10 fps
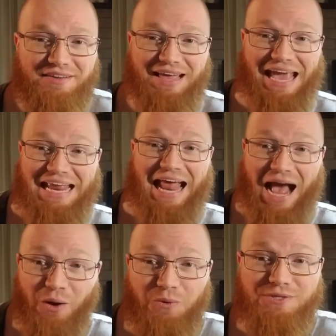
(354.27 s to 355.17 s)
8
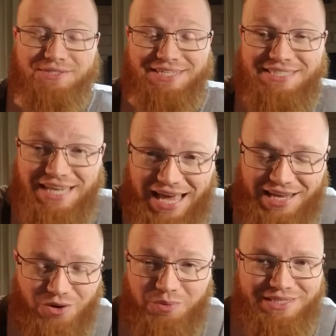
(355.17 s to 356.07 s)
hours a day?
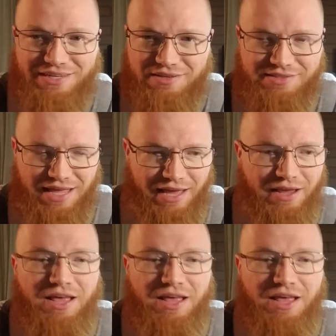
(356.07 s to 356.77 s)
Nobody does that.